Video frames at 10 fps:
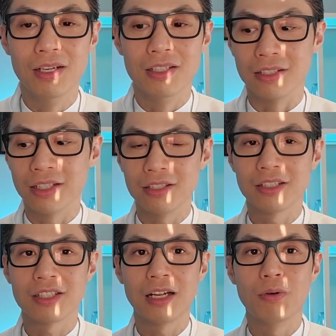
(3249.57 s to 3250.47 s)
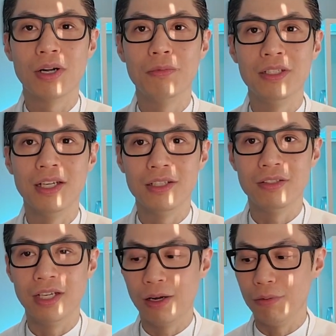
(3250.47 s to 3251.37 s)
Just like what we did
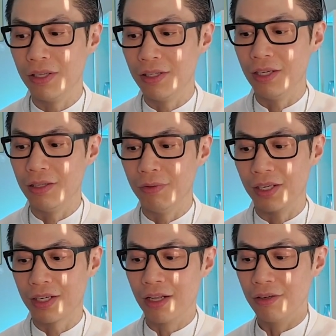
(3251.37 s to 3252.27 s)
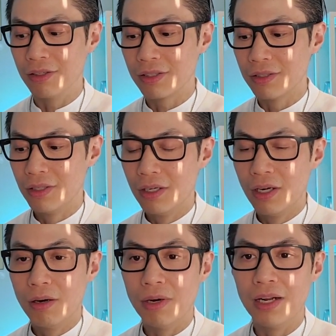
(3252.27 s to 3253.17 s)
today with the colors,
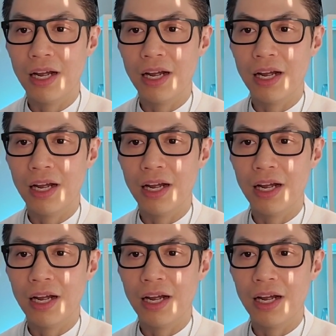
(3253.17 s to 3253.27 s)
right?